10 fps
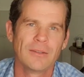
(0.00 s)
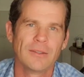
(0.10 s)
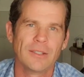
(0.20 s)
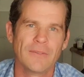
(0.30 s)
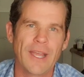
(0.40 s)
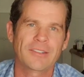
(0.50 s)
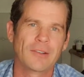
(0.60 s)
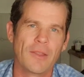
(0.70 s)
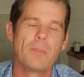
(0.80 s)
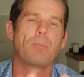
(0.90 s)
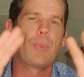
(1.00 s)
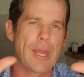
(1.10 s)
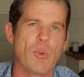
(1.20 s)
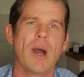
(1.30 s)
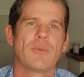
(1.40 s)
Yeah, that's like the
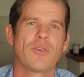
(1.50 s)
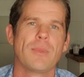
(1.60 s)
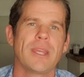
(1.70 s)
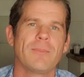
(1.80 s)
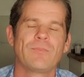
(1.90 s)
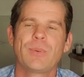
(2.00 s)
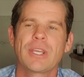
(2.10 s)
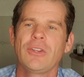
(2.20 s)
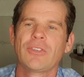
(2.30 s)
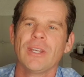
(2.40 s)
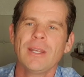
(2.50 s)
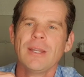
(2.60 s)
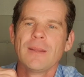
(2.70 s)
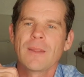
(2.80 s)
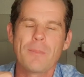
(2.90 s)
big one for me because
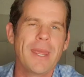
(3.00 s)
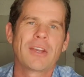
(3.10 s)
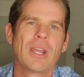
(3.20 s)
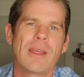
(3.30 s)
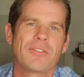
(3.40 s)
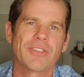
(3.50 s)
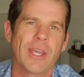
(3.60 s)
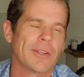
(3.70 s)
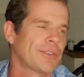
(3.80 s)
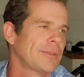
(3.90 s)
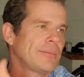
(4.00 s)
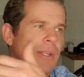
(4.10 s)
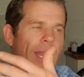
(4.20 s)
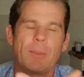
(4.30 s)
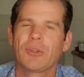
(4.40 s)
a man can only have sex. You
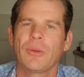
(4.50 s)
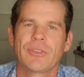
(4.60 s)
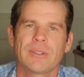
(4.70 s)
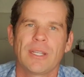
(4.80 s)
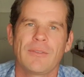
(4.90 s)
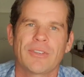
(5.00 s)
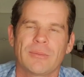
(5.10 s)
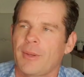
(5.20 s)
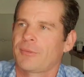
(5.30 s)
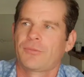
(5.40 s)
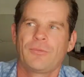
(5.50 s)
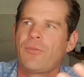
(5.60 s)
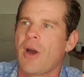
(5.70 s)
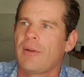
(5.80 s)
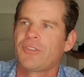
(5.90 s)
know, how many times can you have? Like
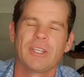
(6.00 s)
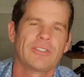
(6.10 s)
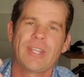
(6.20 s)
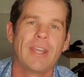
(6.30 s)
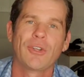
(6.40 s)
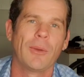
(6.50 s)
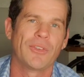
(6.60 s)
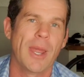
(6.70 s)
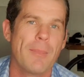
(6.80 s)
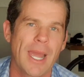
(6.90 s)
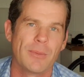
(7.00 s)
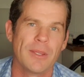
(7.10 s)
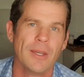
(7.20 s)
5, 6, 10 times a day, maybe.